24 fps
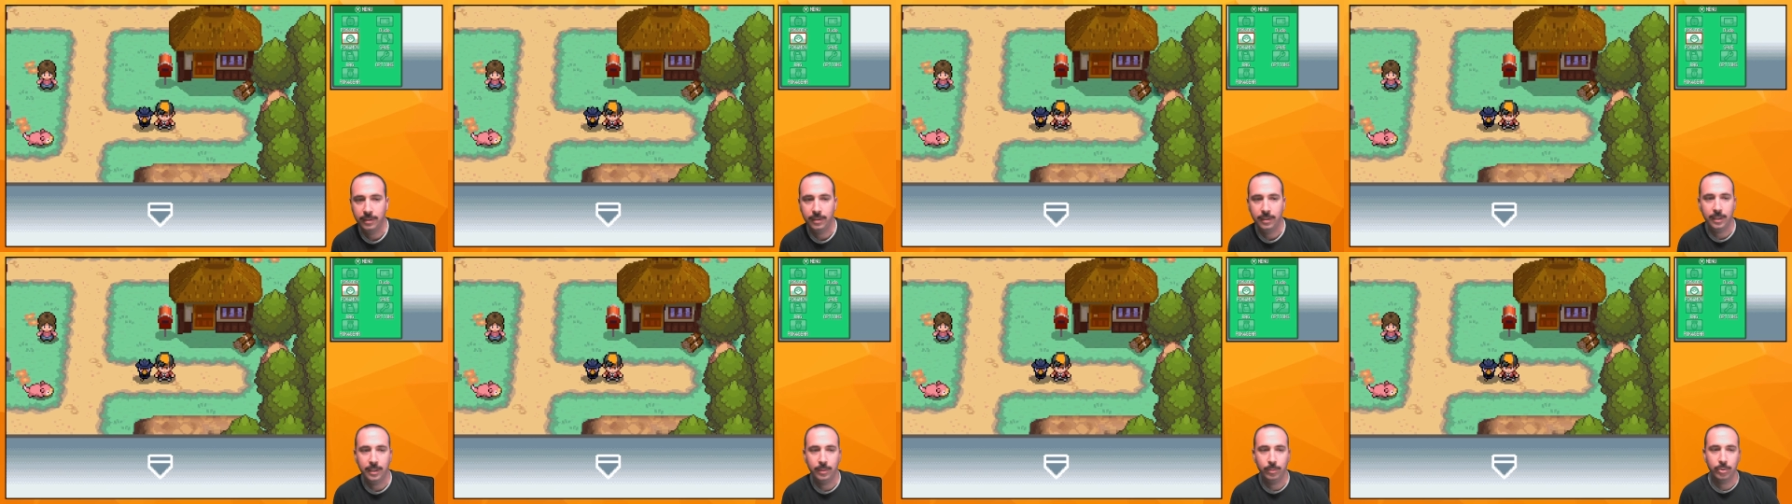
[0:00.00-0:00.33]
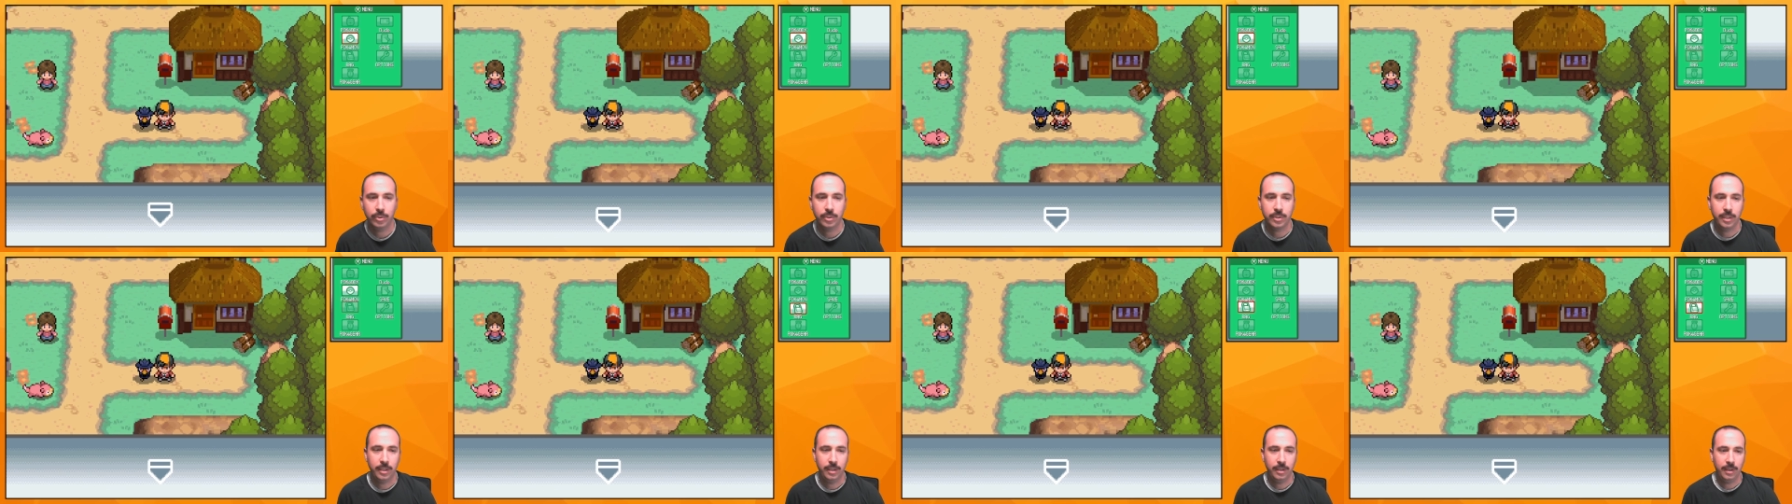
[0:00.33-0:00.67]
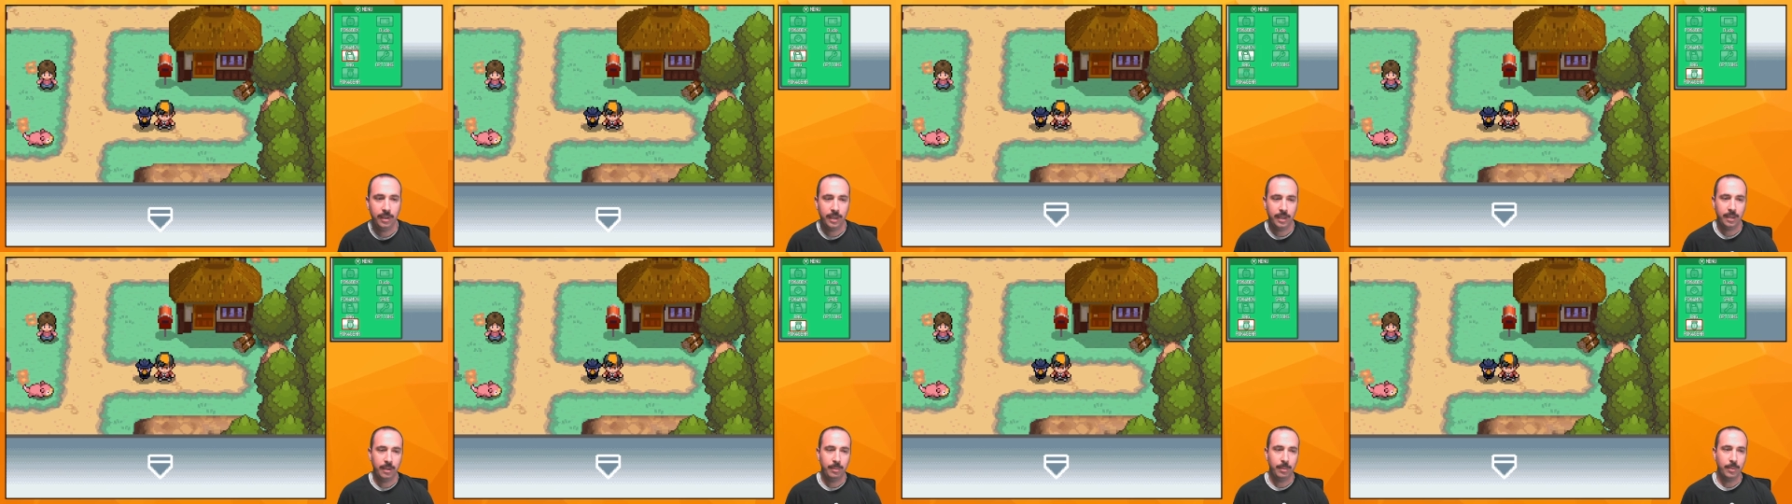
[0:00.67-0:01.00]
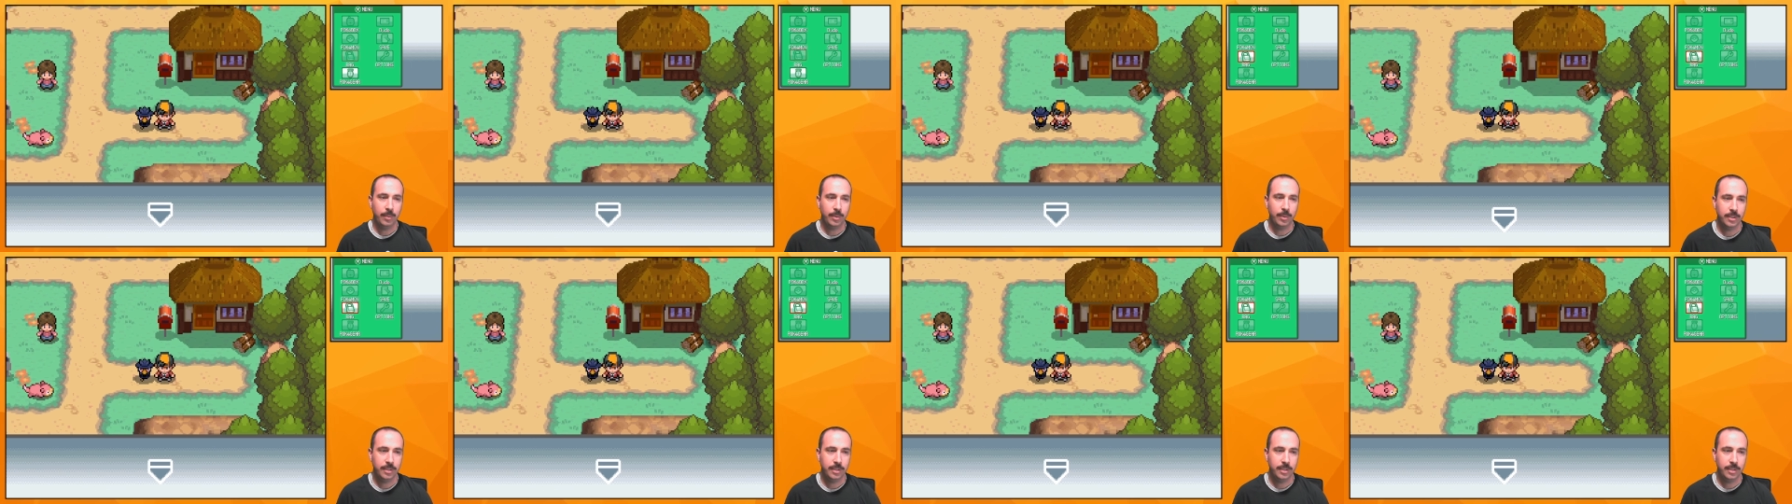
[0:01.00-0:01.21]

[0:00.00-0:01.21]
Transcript: And we'll say, I gotta remember to